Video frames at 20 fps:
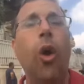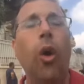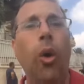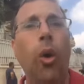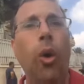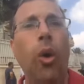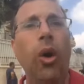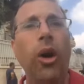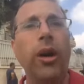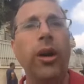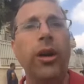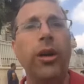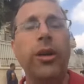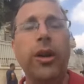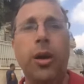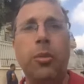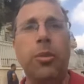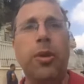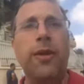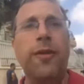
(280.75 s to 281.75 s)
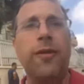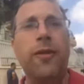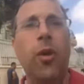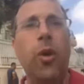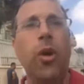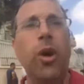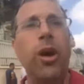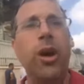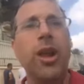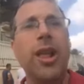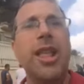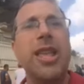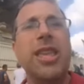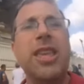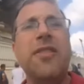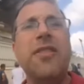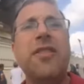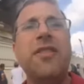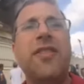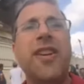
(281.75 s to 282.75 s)
or, number 4,
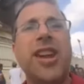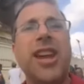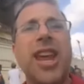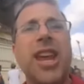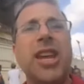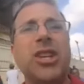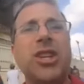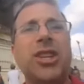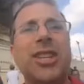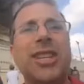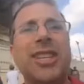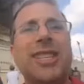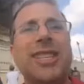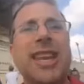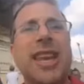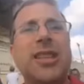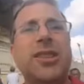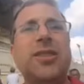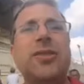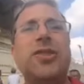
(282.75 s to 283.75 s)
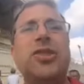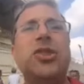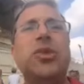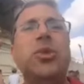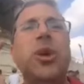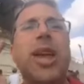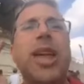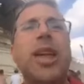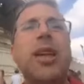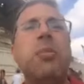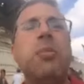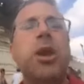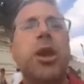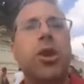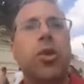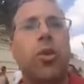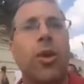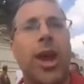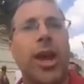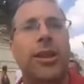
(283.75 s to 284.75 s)
given financial incentive to
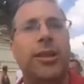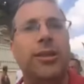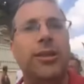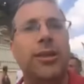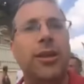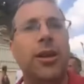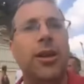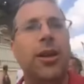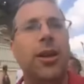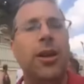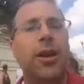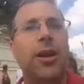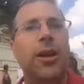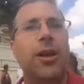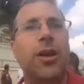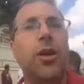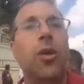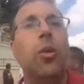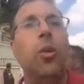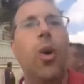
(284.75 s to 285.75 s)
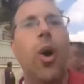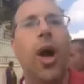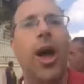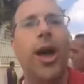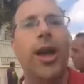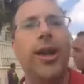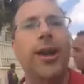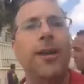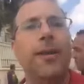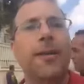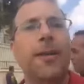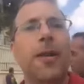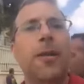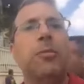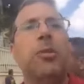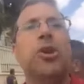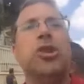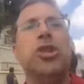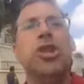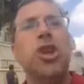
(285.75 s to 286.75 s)
immigrate. Why?
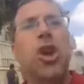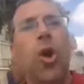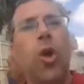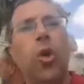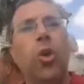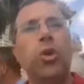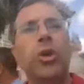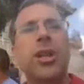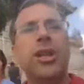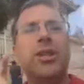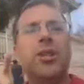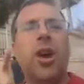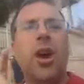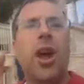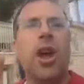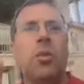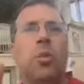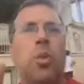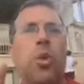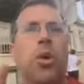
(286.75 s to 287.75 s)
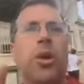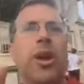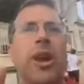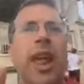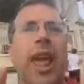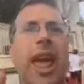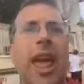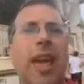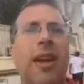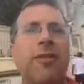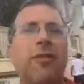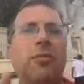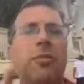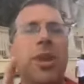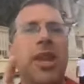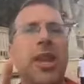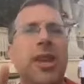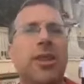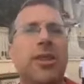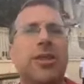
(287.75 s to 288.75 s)
Because the only time we're going to have
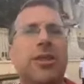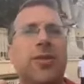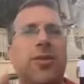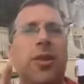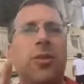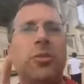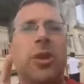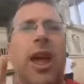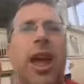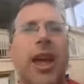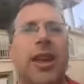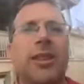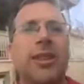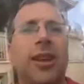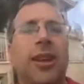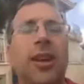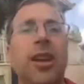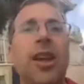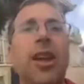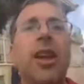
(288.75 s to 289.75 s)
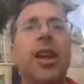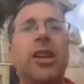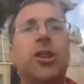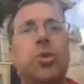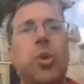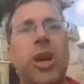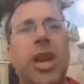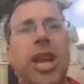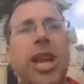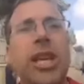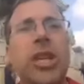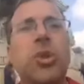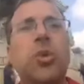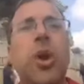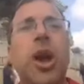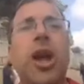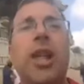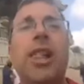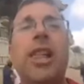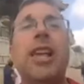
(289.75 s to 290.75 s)
peace from Gaza is when
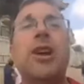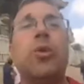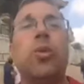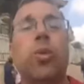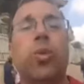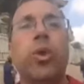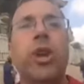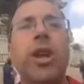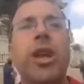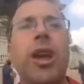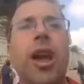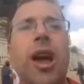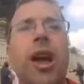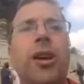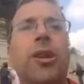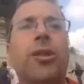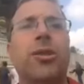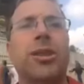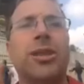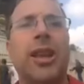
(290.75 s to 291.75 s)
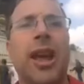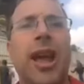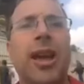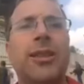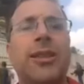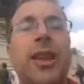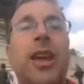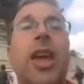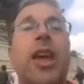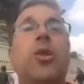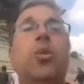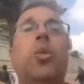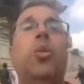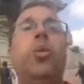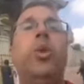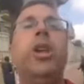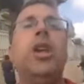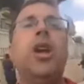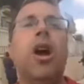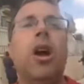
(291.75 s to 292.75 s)
Israel reconquers Gaza and
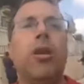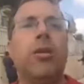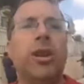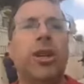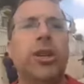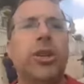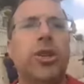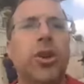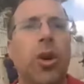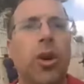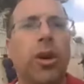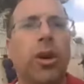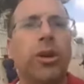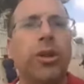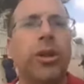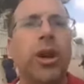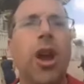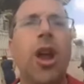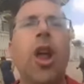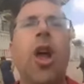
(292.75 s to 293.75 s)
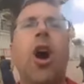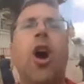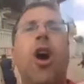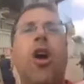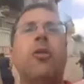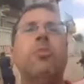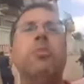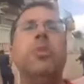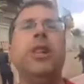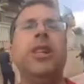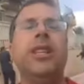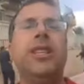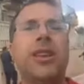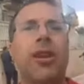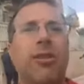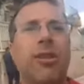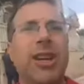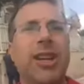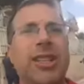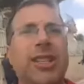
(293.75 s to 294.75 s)
we are in charge. Our
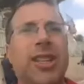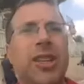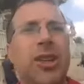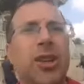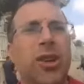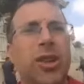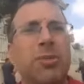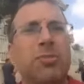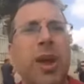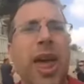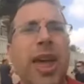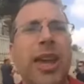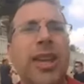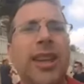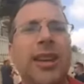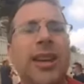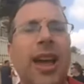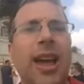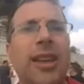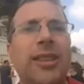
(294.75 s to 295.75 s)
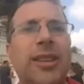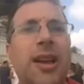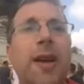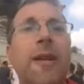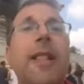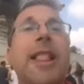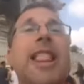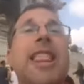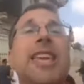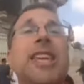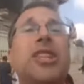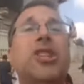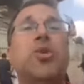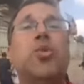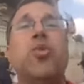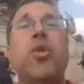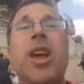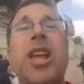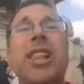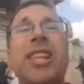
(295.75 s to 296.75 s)
military is back in Gaza.
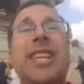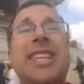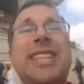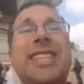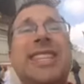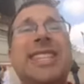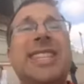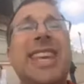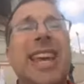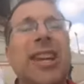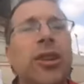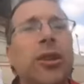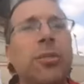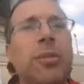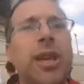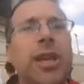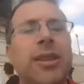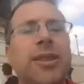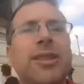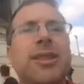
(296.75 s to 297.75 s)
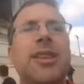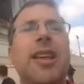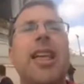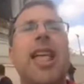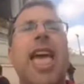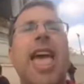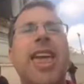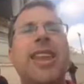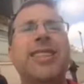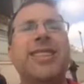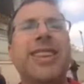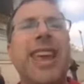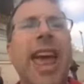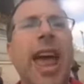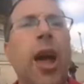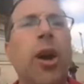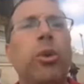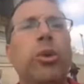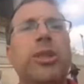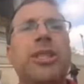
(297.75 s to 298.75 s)
Israeli settlements and
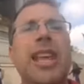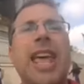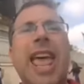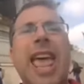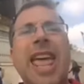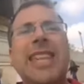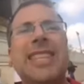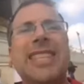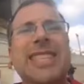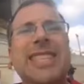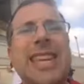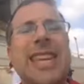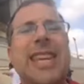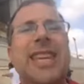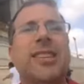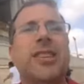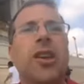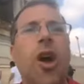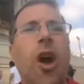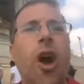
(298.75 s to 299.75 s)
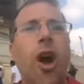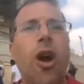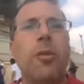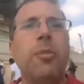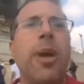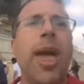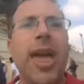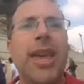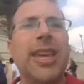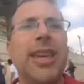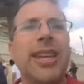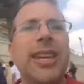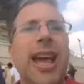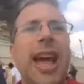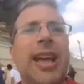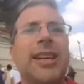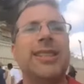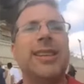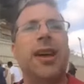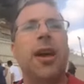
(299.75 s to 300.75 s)
towns and cities are back in
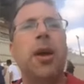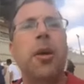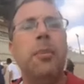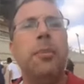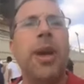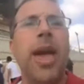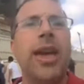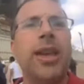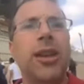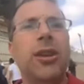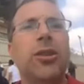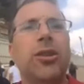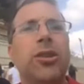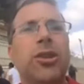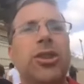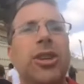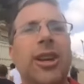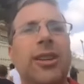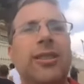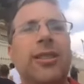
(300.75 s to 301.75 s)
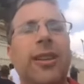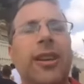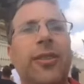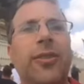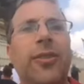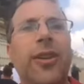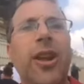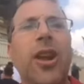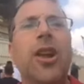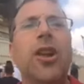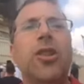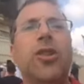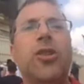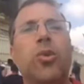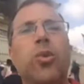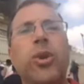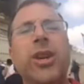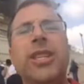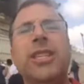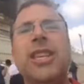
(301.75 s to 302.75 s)
Gaza, back in Gush Katif. The
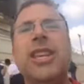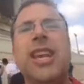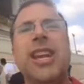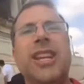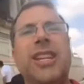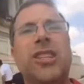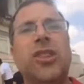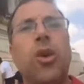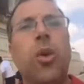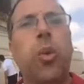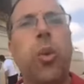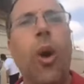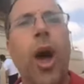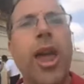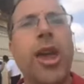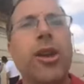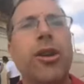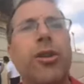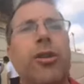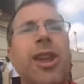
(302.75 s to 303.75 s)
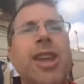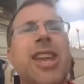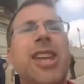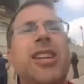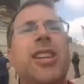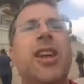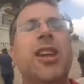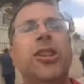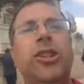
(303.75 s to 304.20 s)
reason it is quieter in